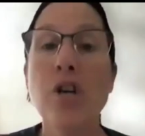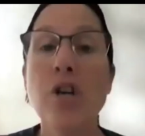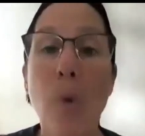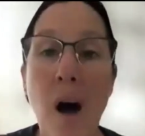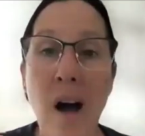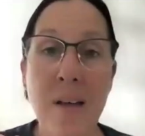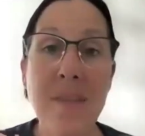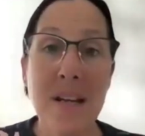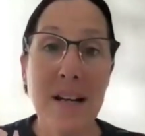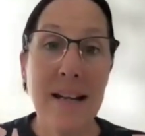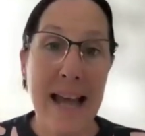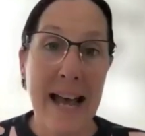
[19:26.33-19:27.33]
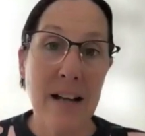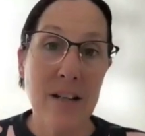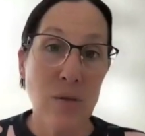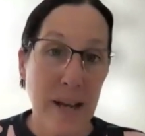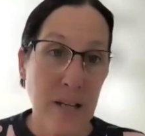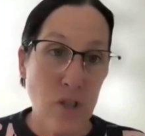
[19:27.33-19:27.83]
you are then allowed
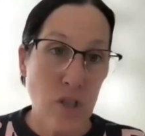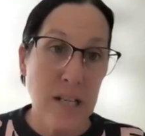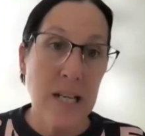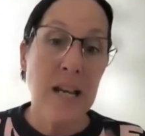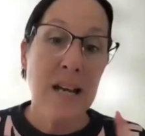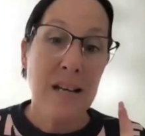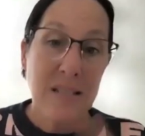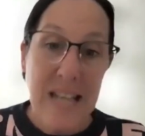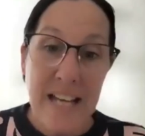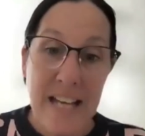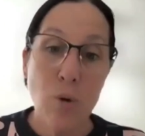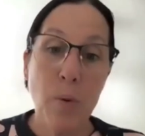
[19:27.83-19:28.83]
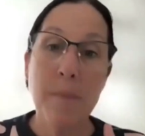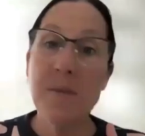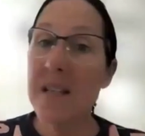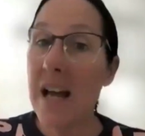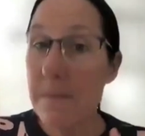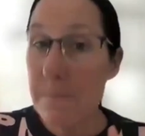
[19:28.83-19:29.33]
to actually tag your
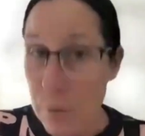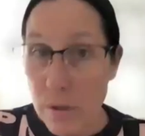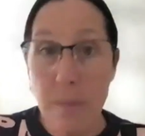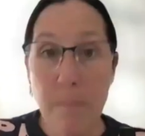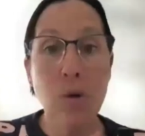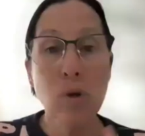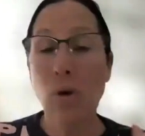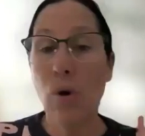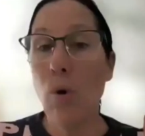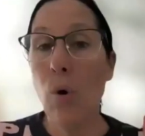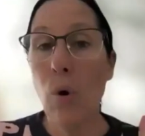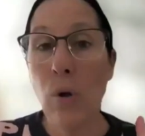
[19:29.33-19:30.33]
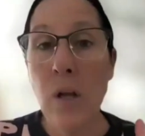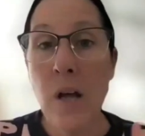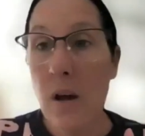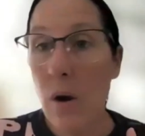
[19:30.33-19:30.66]
website, put in a book a call,